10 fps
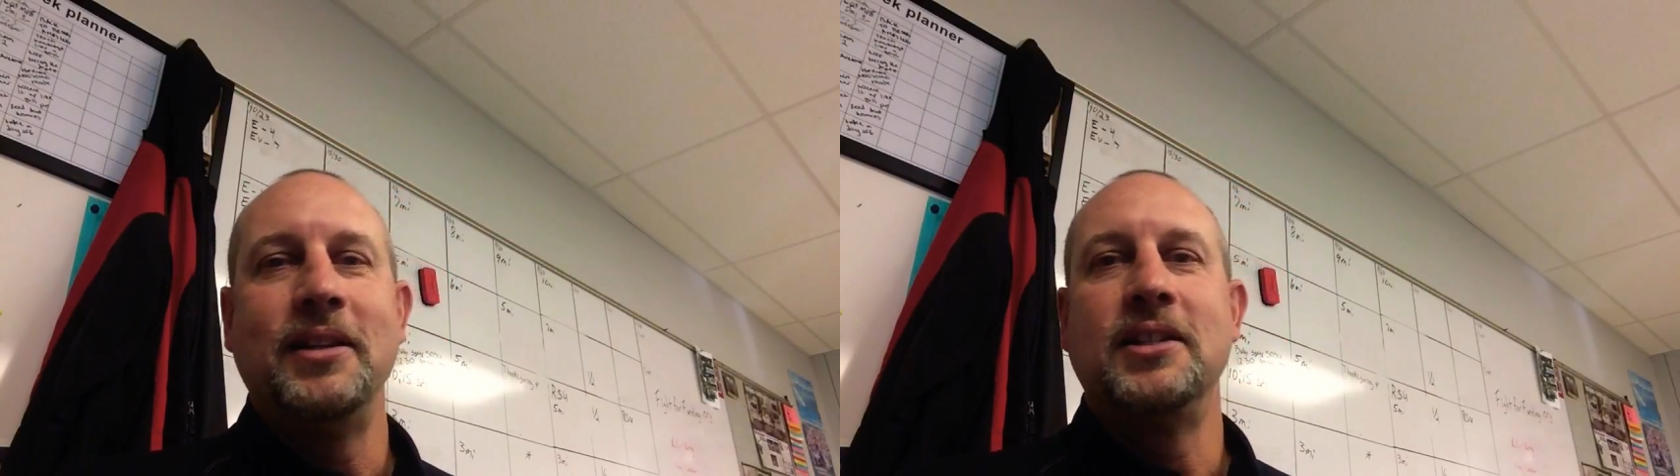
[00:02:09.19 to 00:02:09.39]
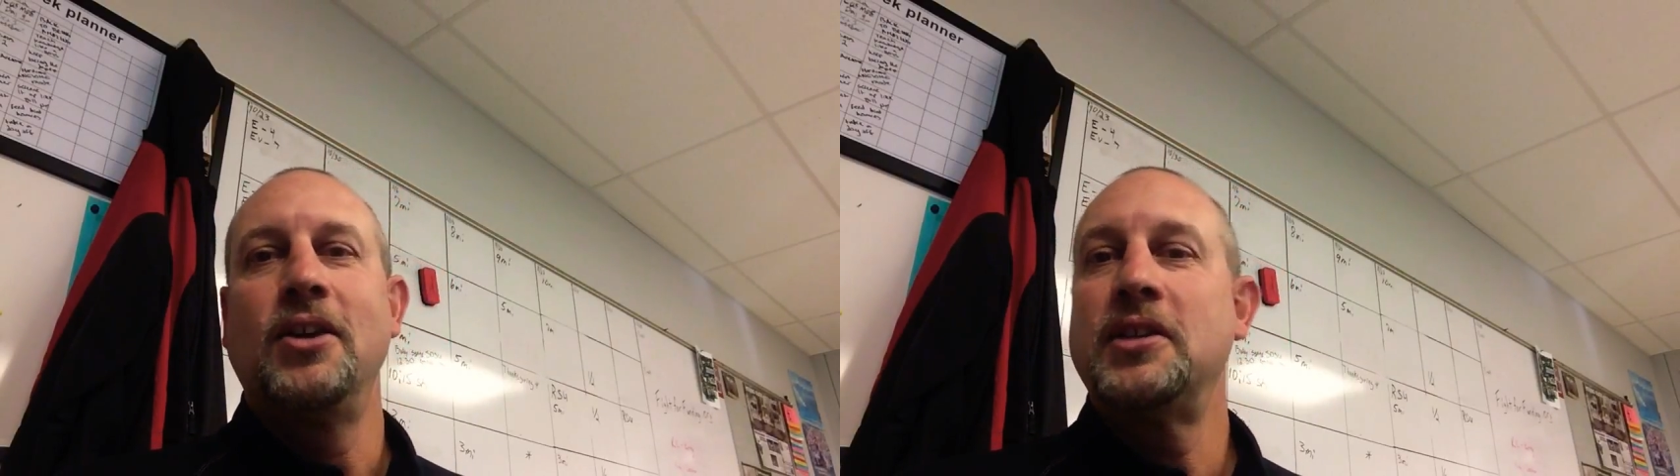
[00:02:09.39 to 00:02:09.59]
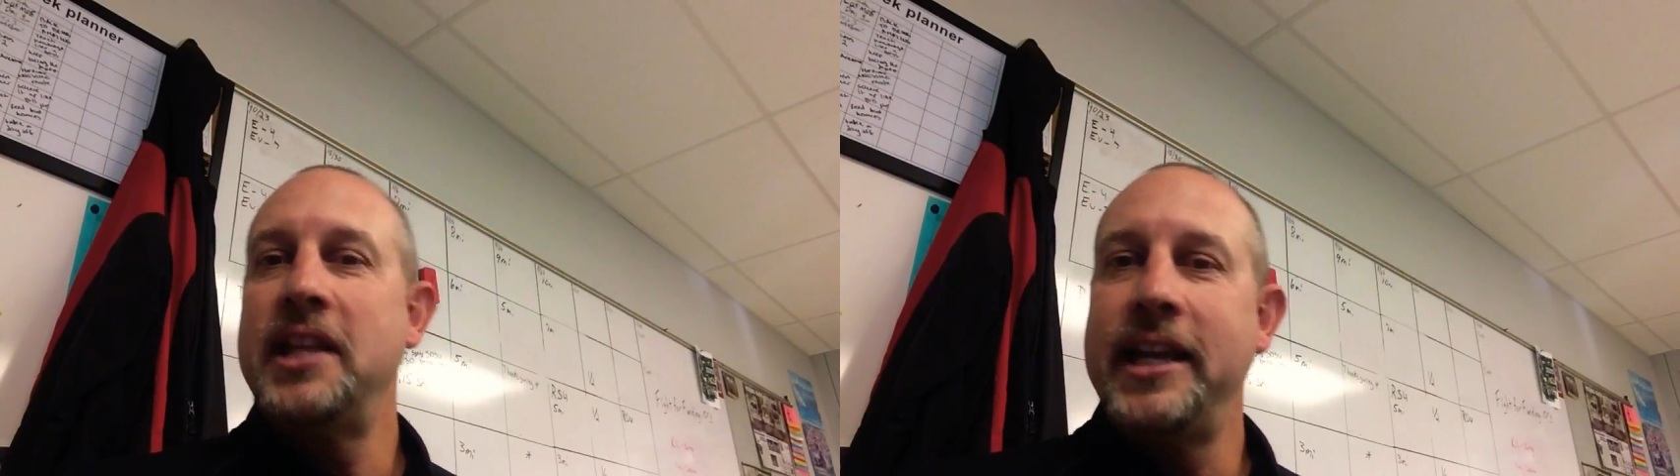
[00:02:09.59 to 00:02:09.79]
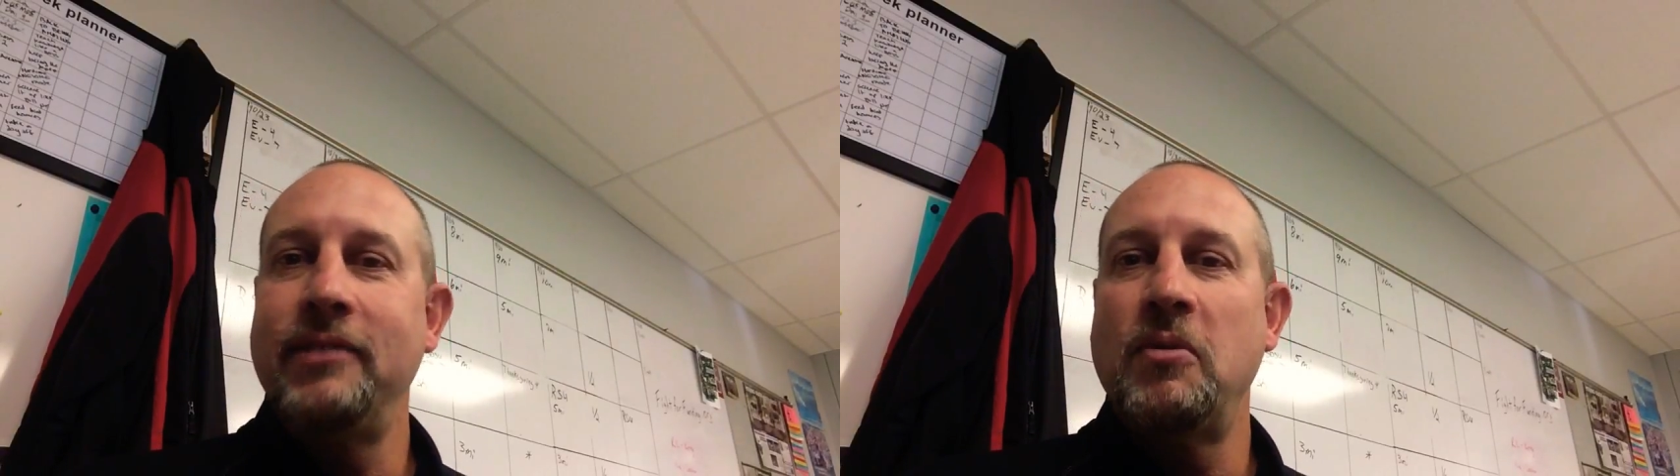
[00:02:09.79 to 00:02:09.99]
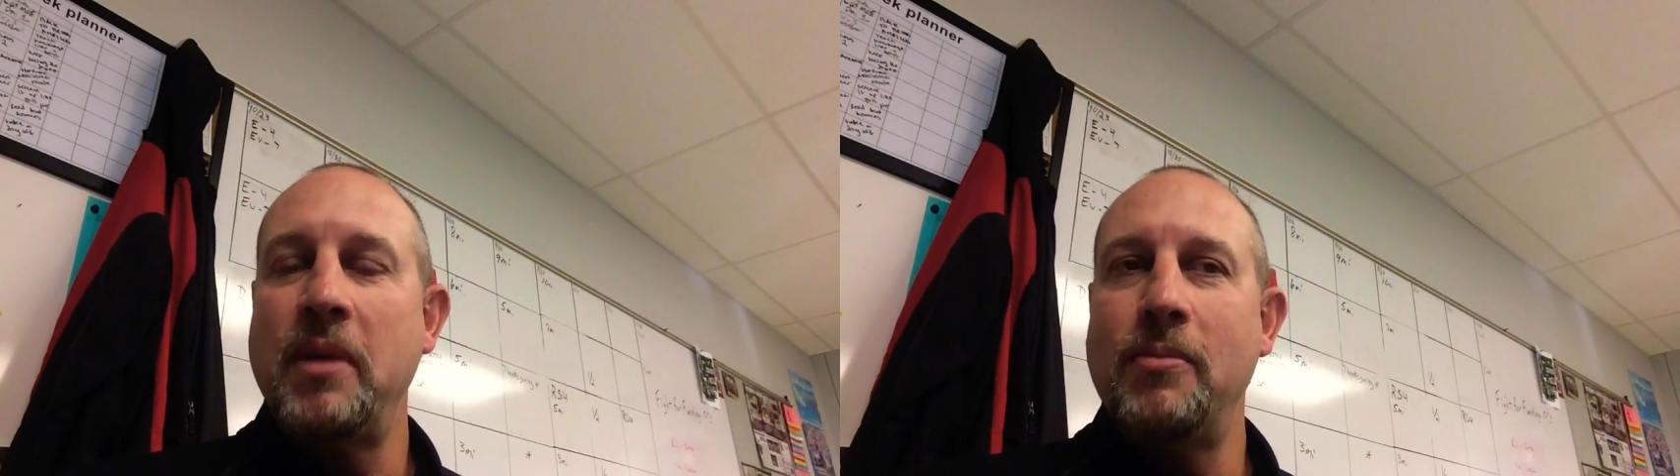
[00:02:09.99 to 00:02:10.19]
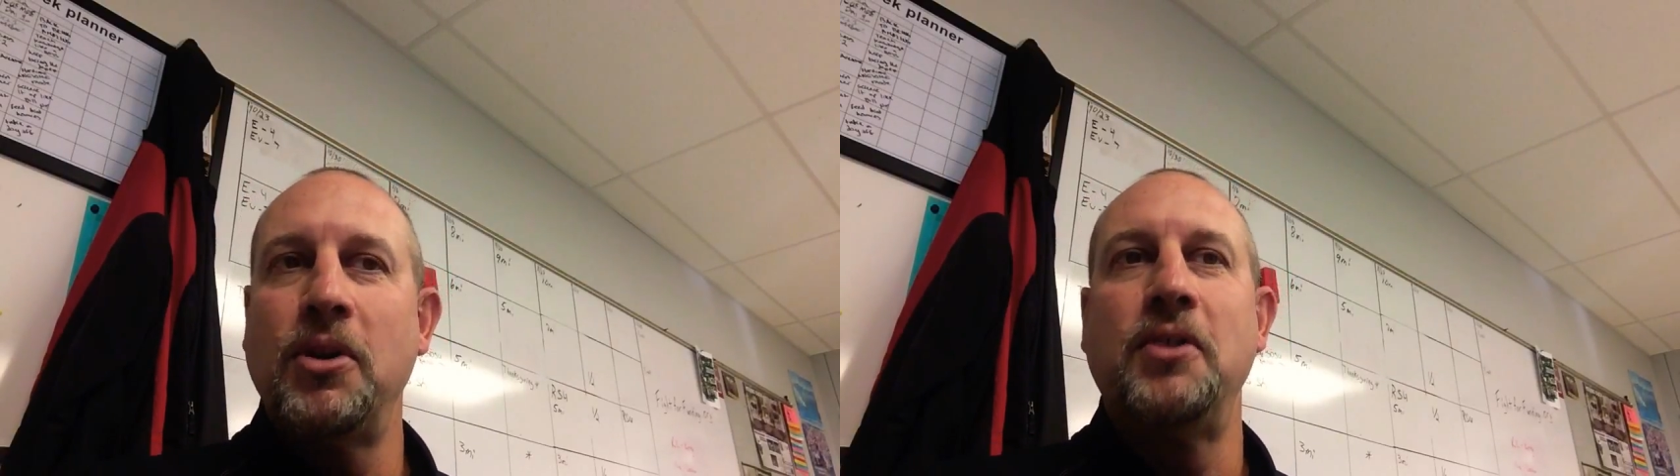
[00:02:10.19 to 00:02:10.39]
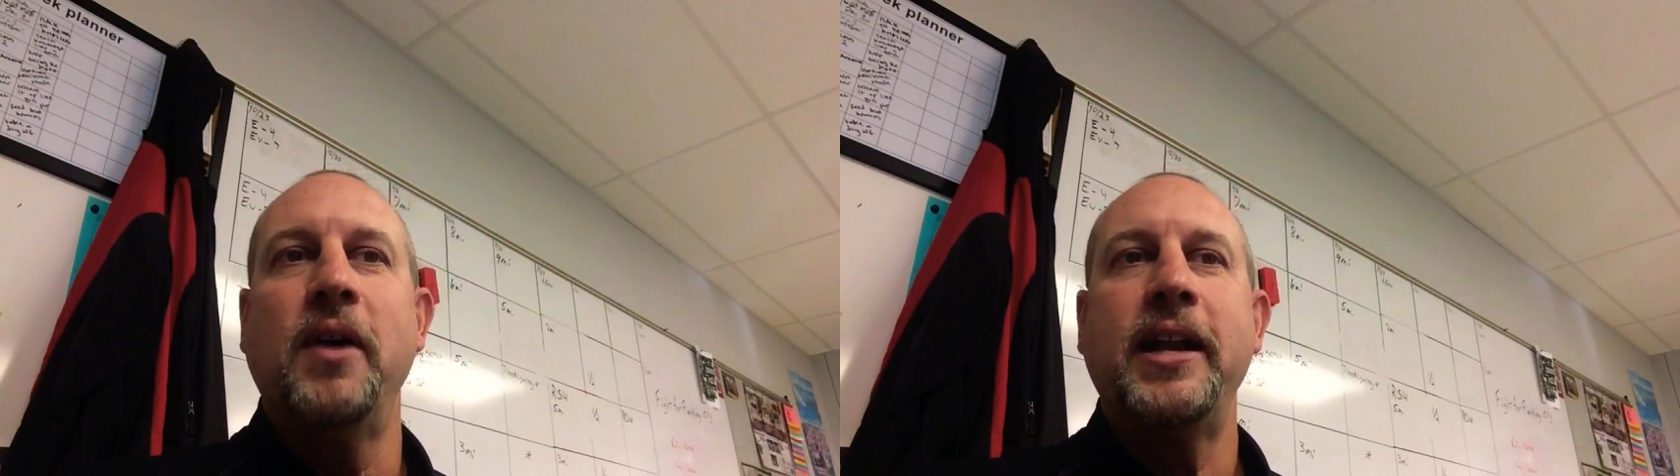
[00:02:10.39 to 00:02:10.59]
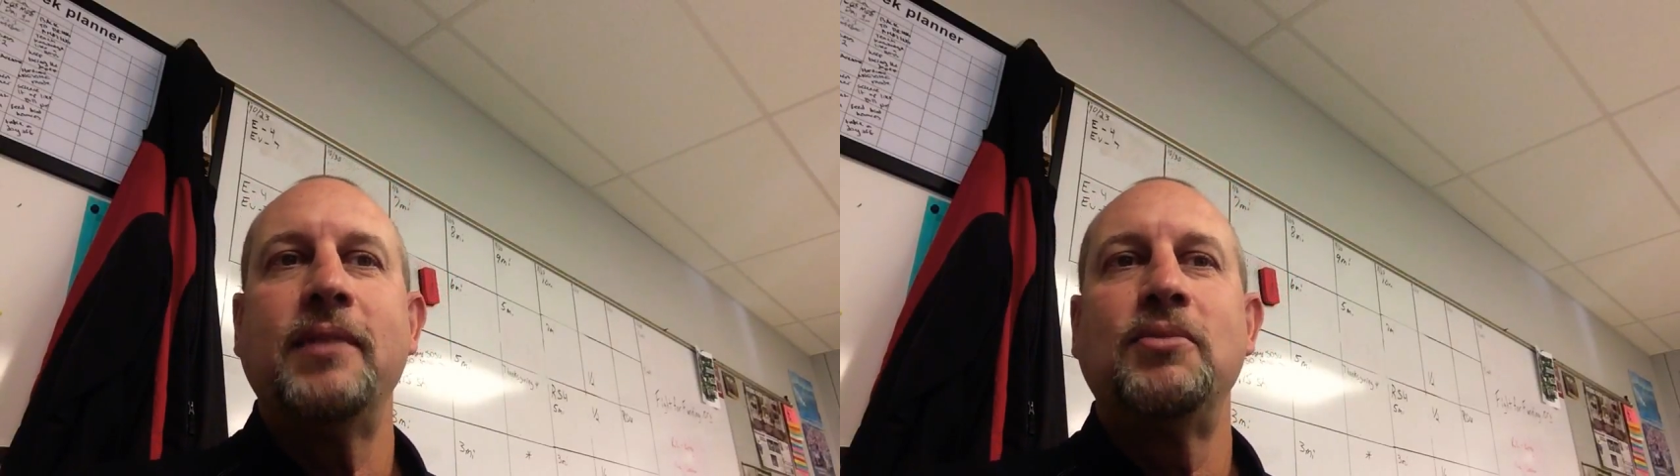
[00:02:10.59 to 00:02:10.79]
As long as he can remember
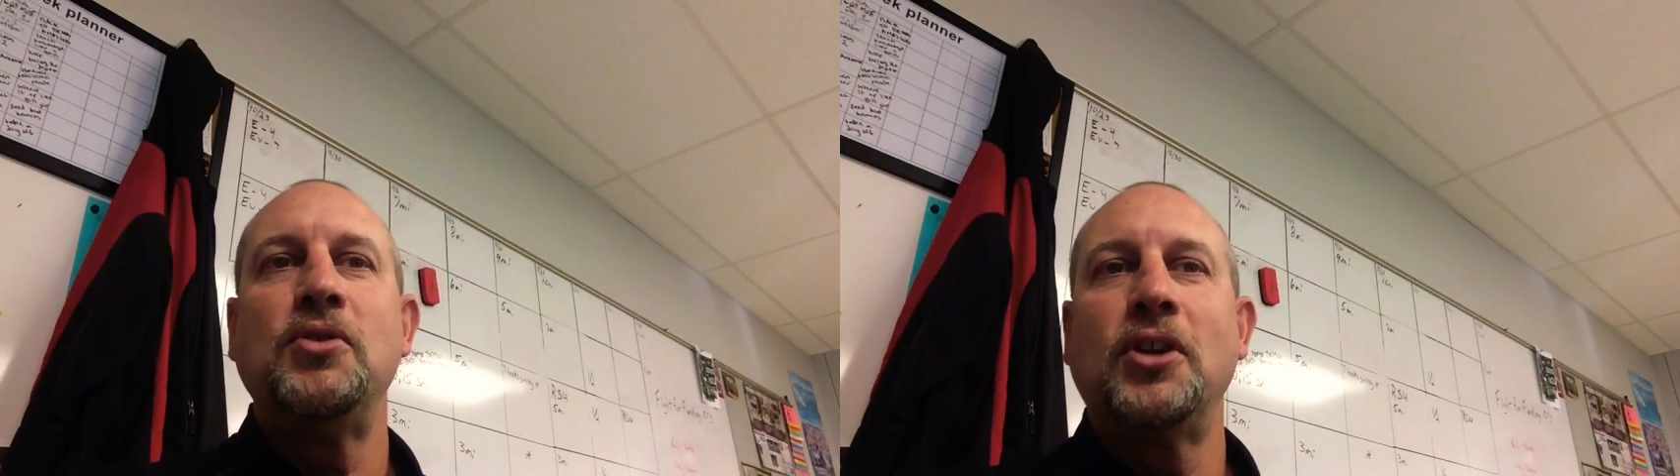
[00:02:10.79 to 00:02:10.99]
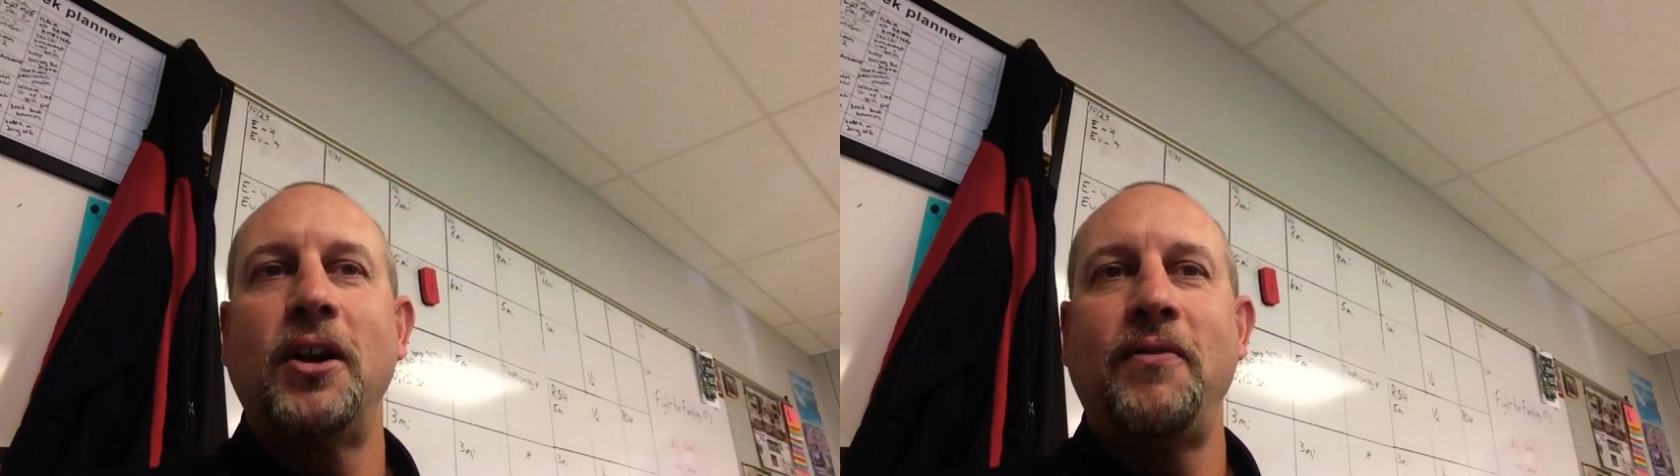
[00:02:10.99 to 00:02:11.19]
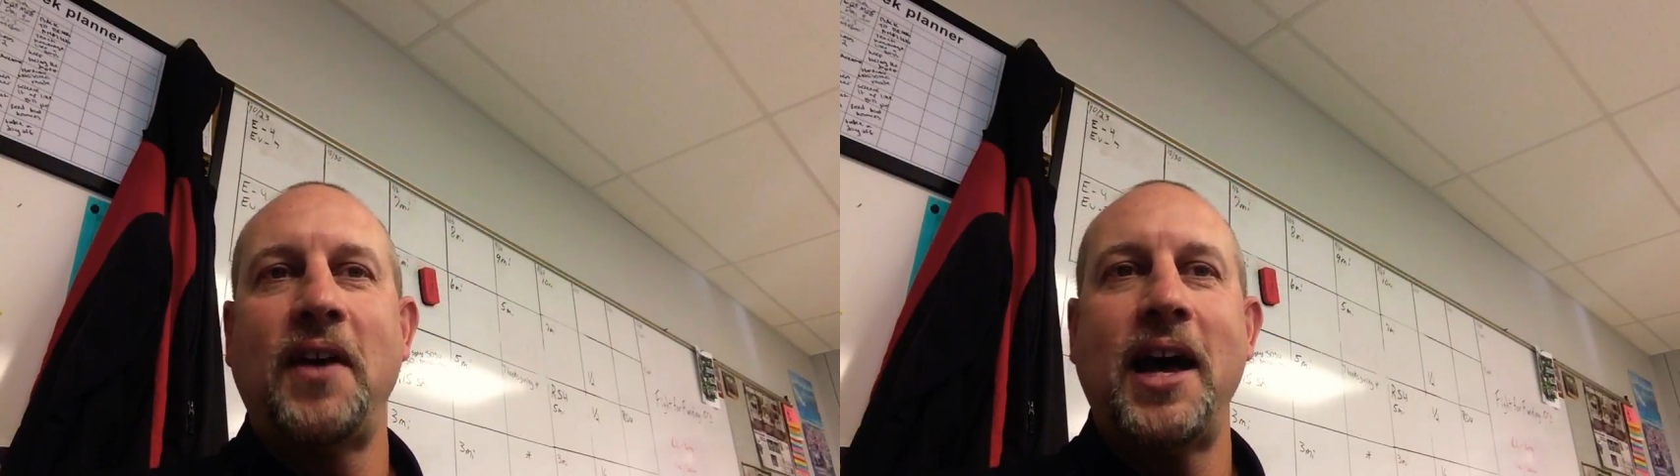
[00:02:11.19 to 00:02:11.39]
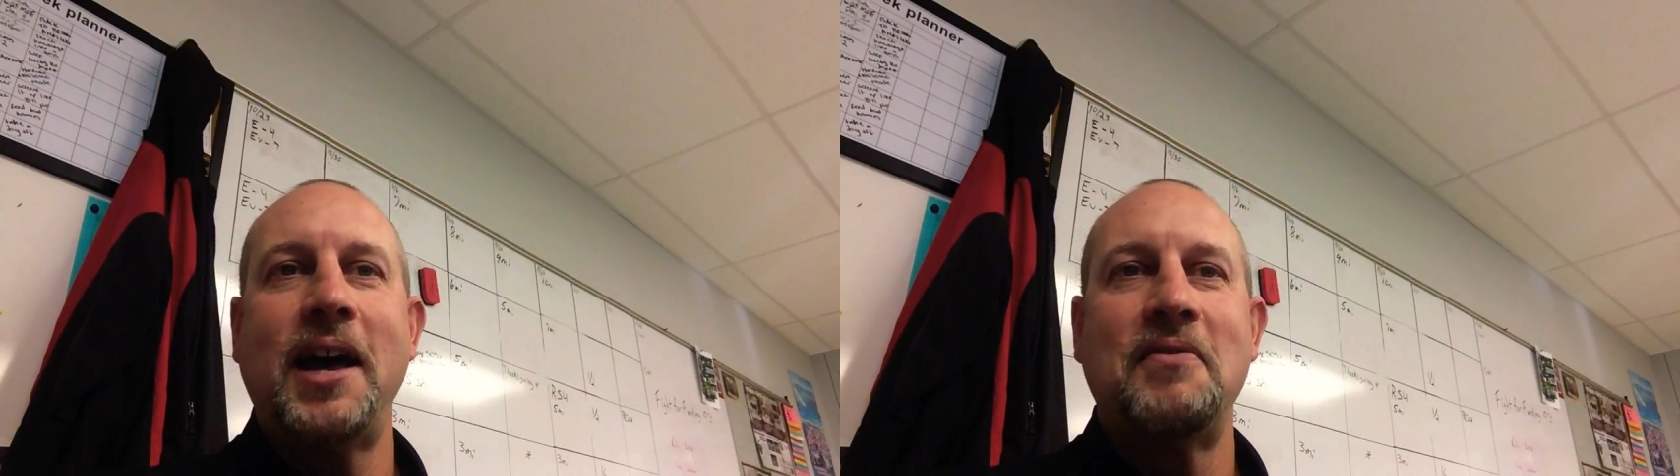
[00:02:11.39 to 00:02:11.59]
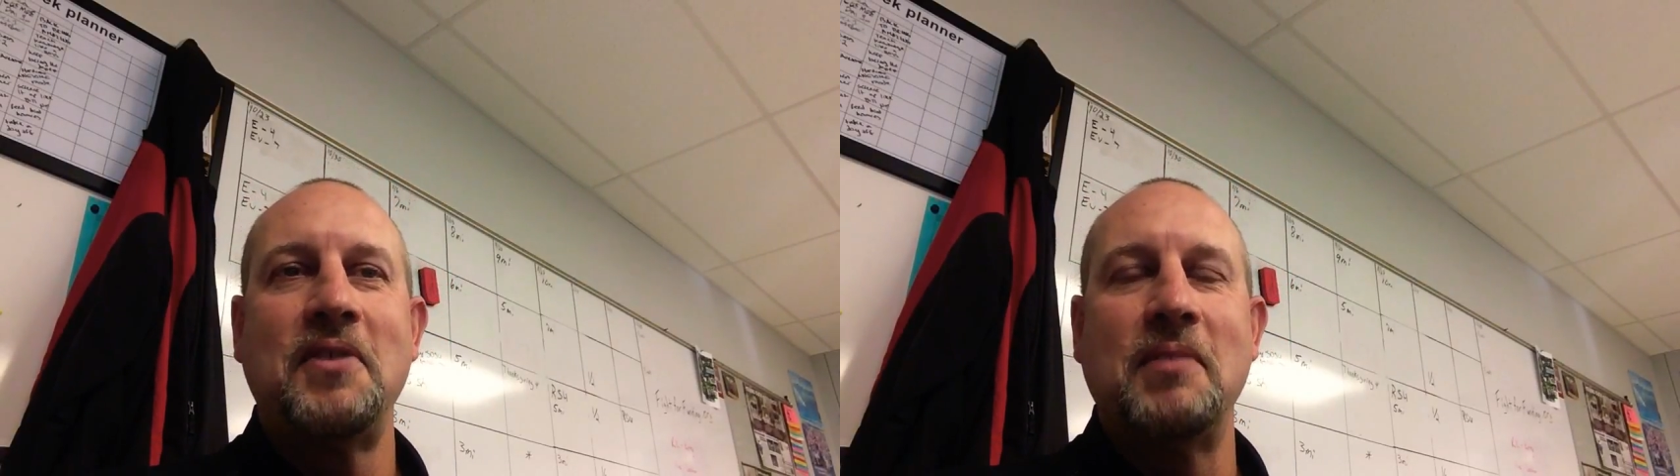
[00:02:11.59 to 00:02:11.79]
uranium-235